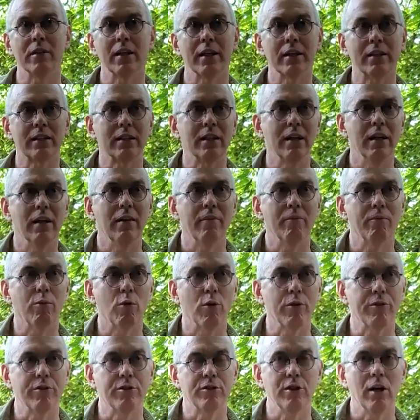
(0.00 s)
like
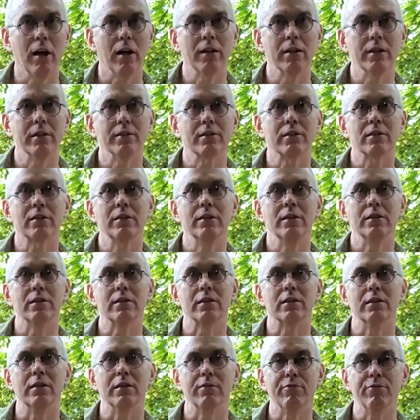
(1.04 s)
4th jhana is
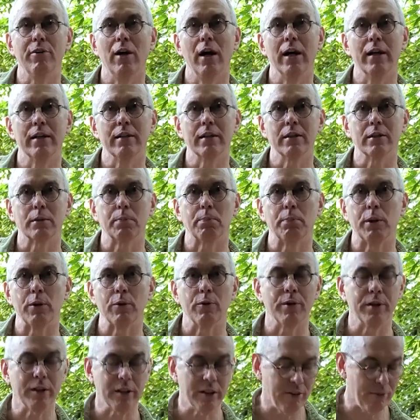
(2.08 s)
defined as
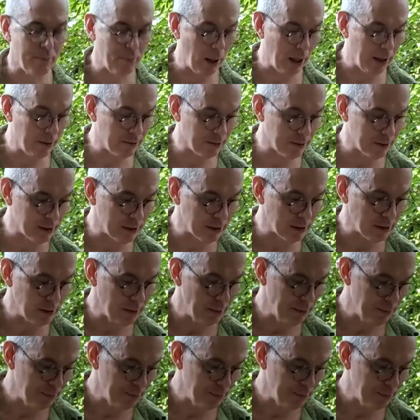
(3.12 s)
purity of mindfulness.